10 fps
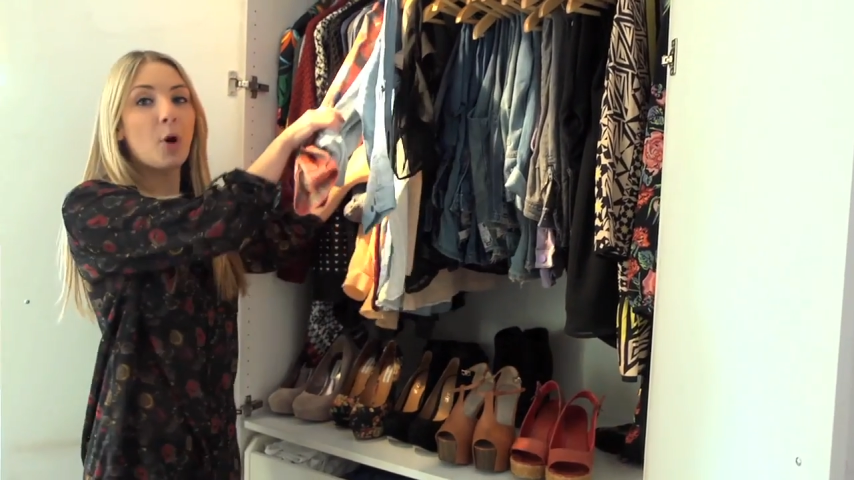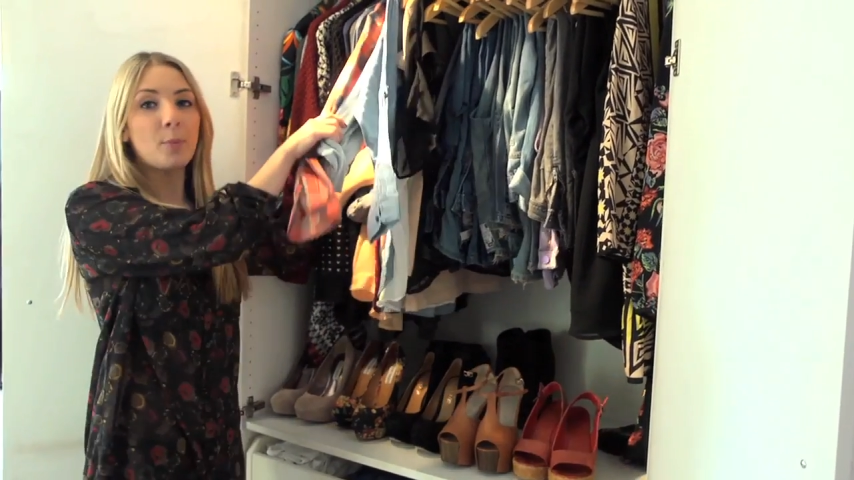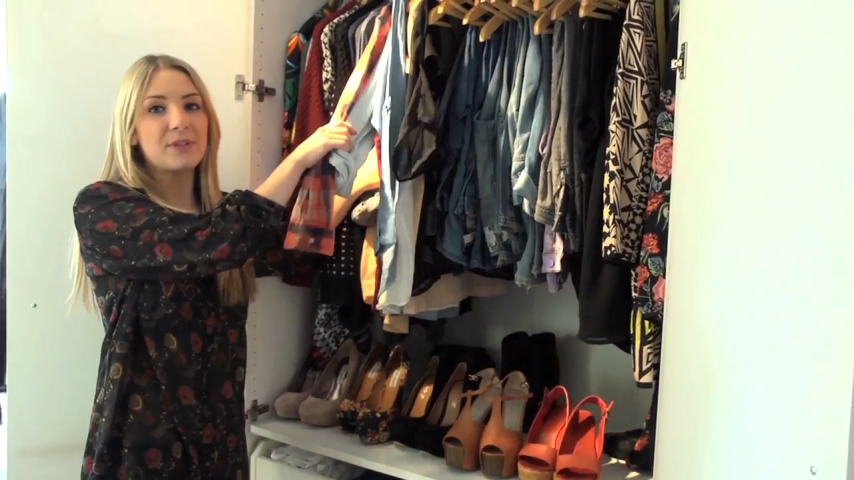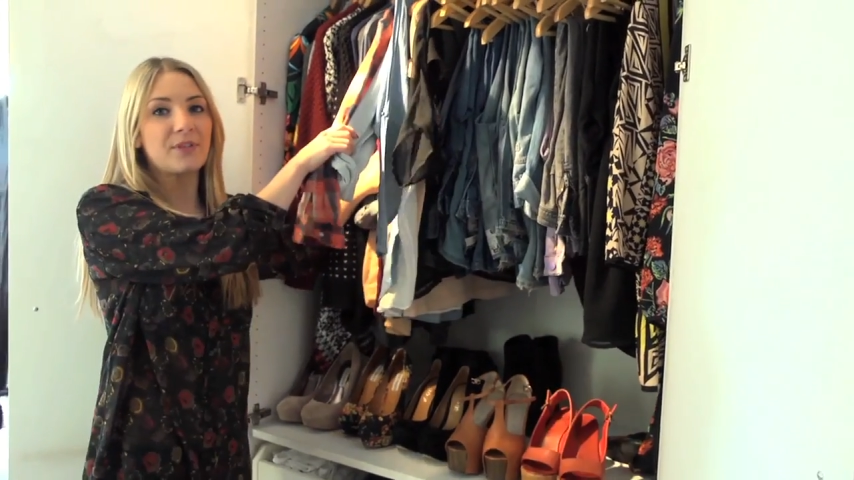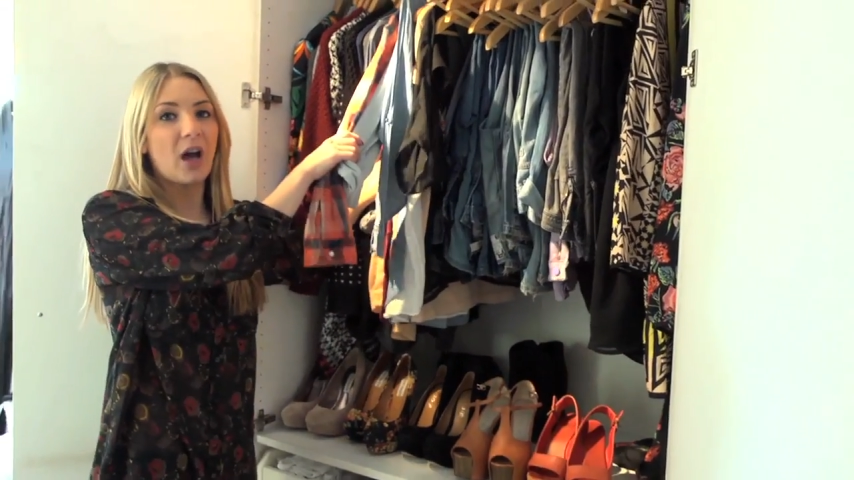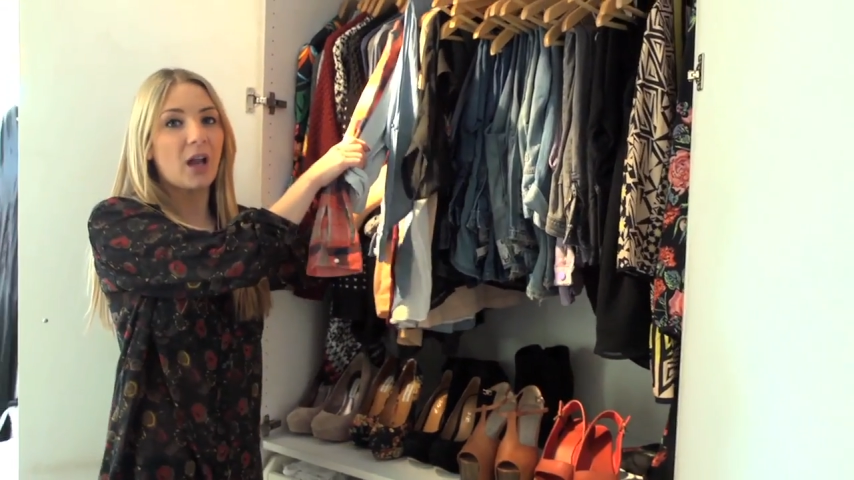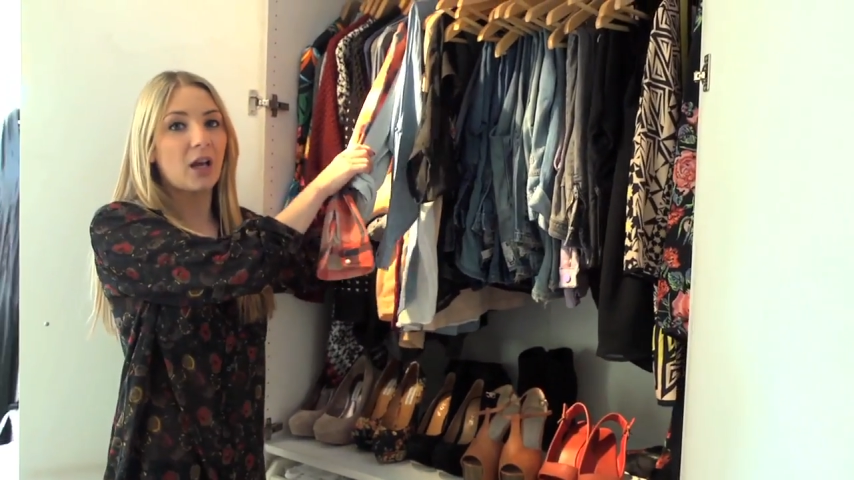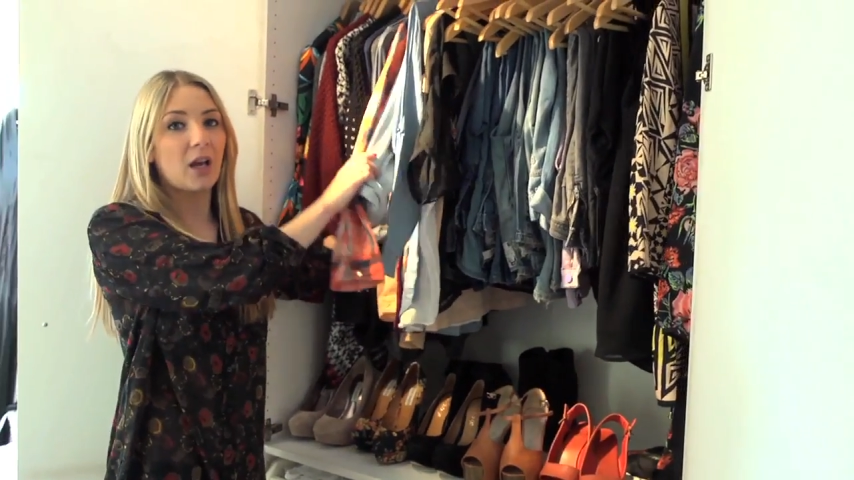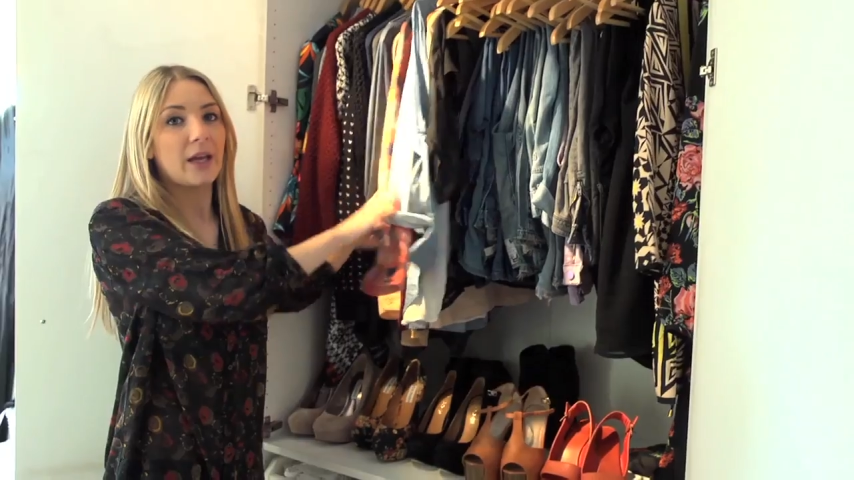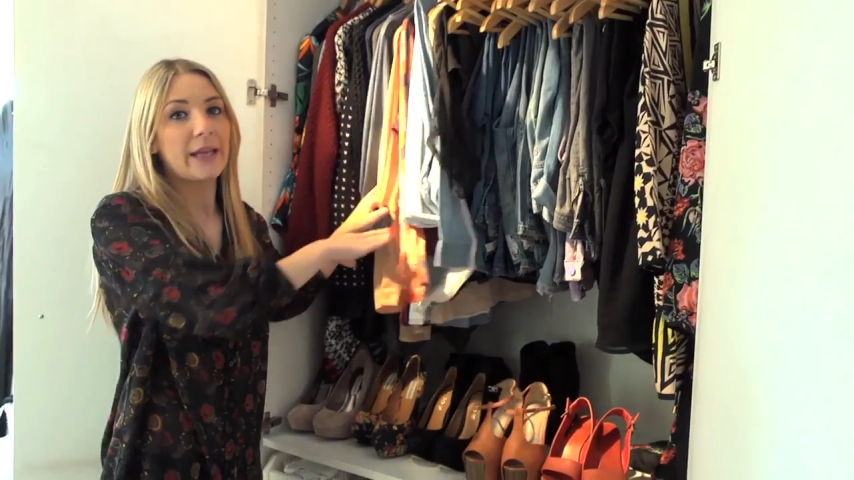pops of
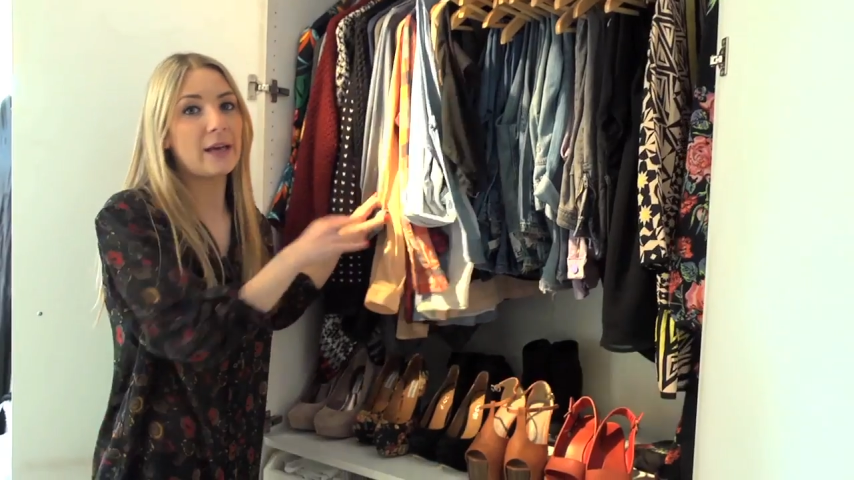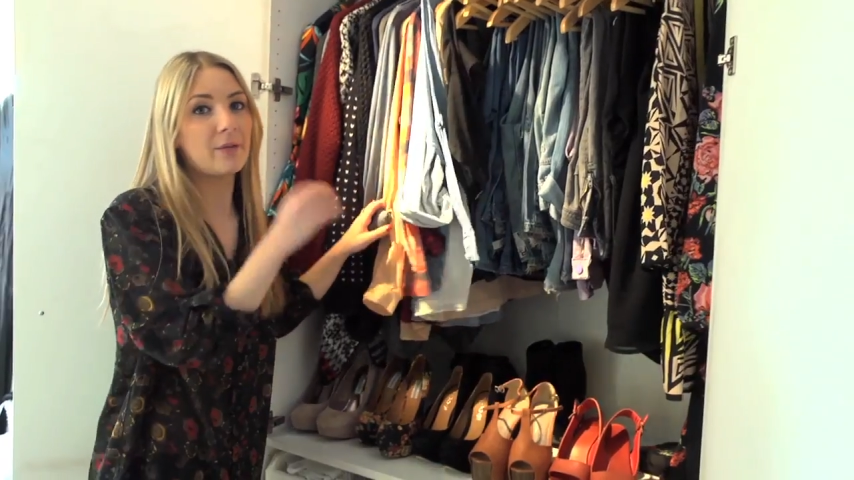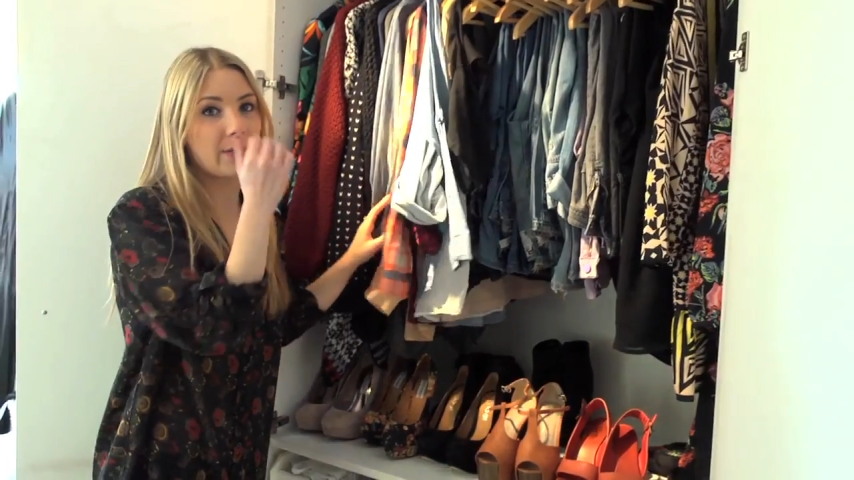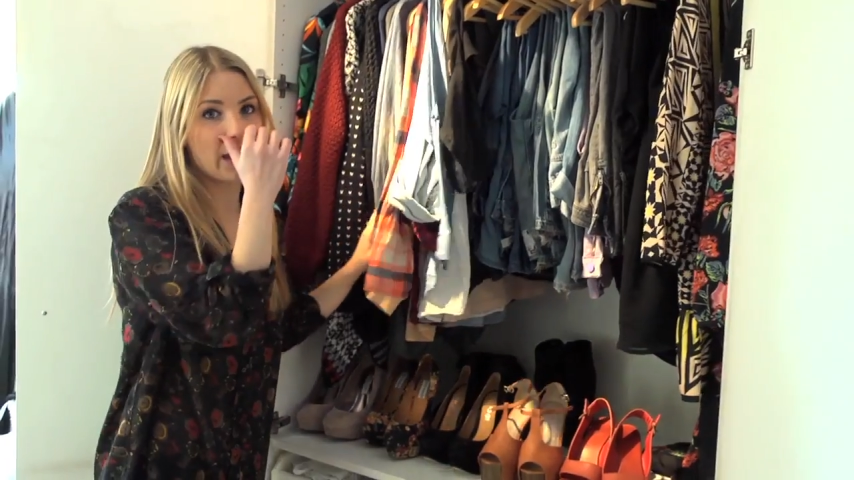color here and